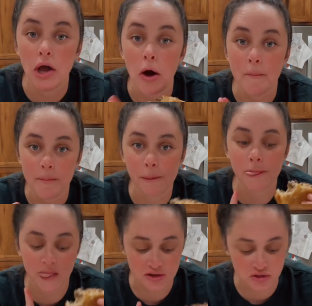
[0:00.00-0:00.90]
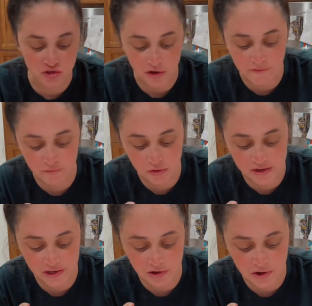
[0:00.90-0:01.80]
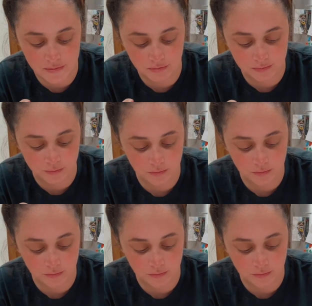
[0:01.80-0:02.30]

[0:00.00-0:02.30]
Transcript: Y'all, this is so freaking good.